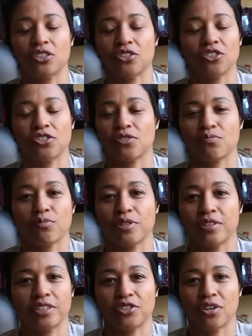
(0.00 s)
just
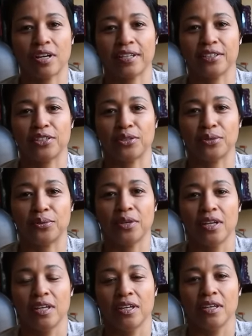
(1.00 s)
really trying to
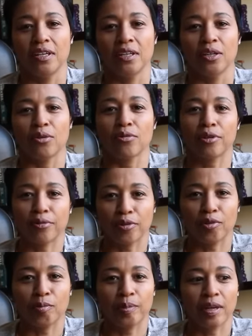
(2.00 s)
regroup